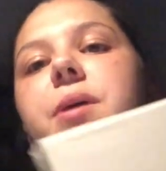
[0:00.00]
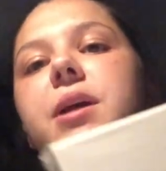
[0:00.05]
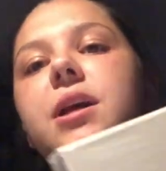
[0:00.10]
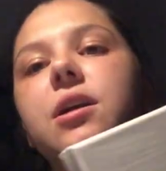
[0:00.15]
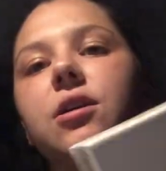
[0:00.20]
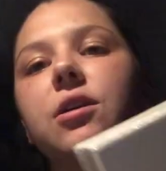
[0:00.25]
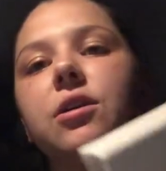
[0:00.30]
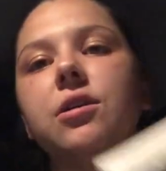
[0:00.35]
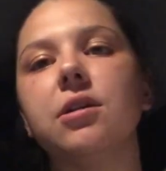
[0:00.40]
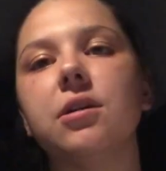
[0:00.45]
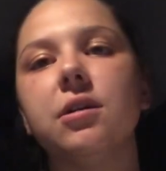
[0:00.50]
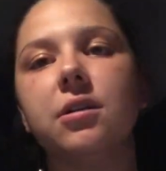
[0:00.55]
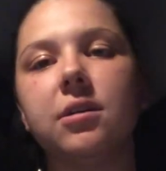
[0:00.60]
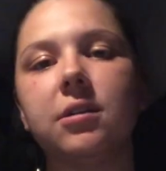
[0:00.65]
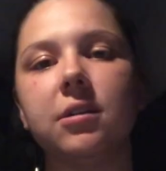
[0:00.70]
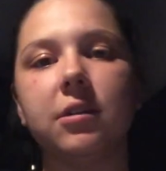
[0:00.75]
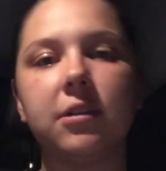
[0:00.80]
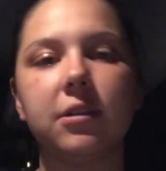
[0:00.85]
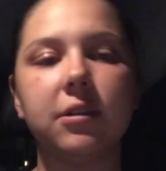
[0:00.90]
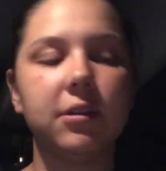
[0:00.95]
paint
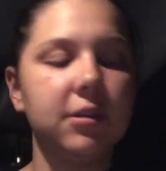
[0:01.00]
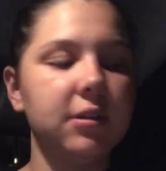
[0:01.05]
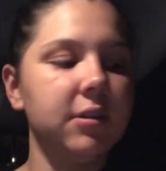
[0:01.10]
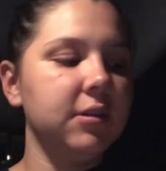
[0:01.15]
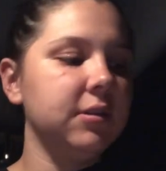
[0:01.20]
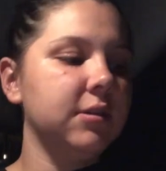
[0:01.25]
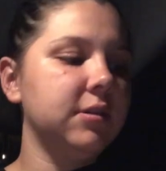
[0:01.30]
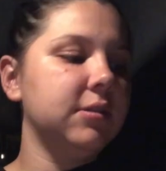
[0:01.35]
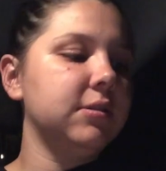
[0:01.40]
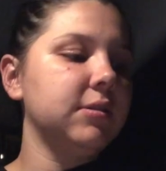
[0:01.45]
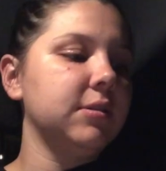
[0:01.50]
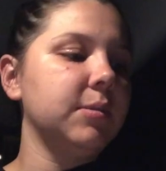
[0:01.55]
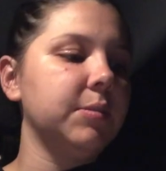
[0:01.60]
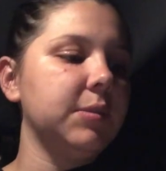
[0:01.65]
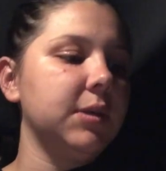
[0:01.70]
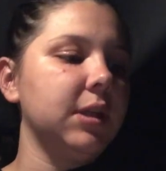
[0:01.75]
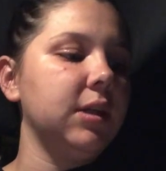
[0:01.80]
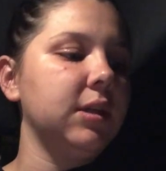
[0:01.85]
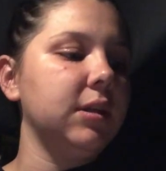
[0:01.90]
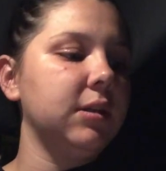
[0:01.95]
her
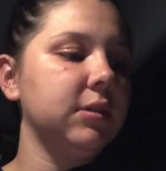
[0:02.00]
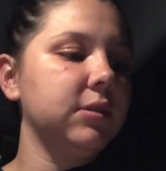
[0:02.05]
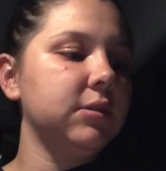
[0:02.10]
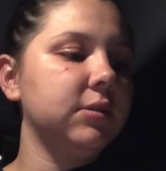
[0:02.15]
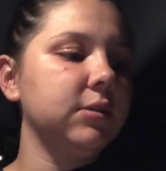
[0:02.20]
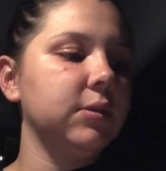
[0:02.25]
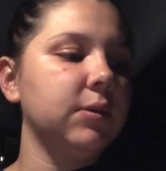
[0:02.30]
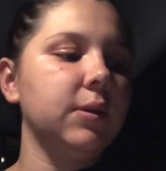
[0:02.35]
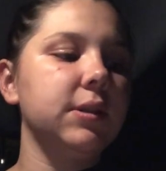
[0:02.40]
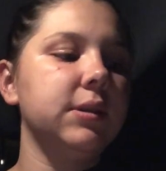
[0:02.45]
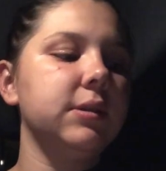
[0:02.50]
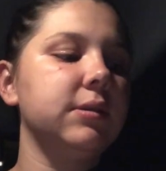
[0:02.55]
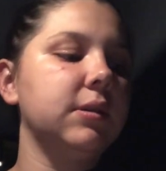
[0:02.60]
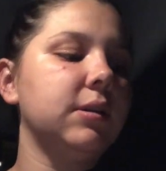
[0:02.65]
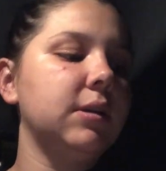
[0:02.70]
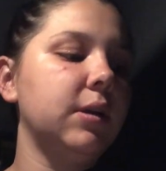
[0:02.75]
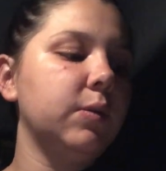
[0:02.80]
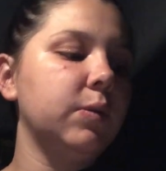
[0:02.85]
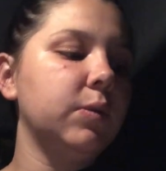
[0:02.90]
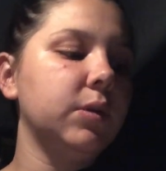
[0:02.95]
something, so I
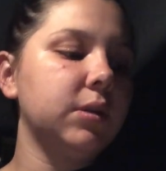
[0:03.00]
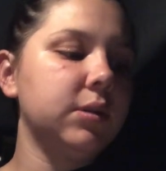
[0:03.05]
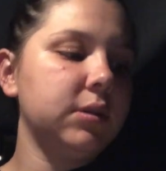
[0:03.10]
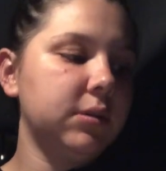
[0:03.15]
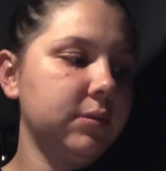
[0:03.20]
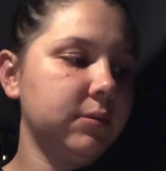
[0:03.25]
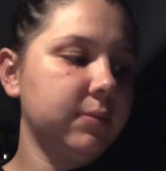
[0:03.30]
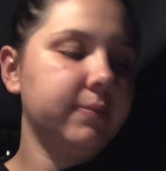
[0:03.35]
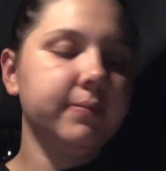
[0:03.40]
said I would.